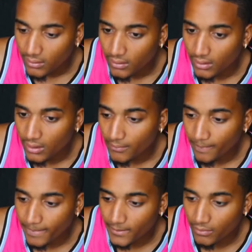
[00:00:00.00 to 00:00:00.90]
Yep,
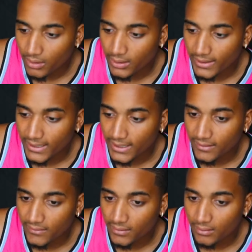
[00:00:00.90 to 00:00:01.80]
and then we're going to add
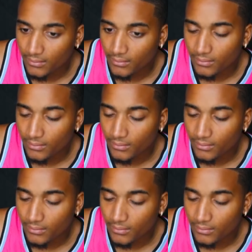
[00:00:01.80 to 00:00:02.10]
some...